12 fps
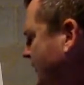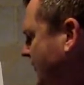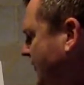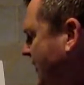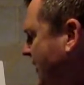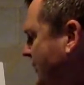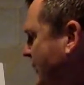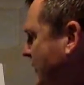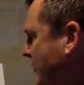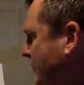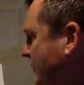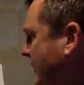this guy
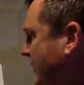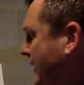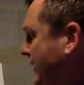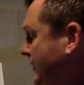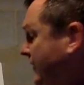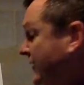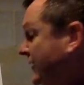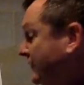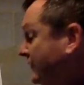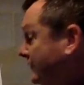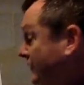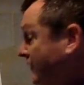P3
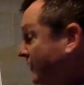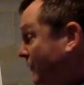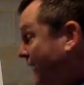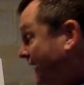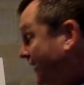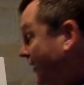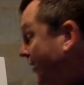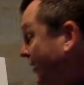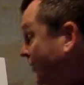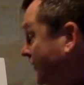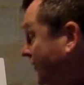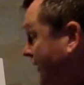didn't wait at
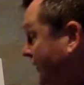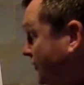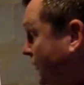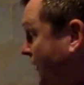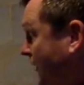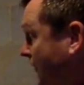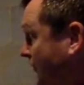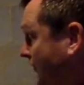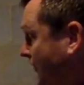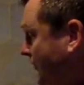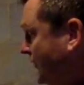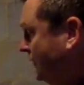all because it got to run as
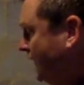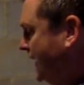soon as it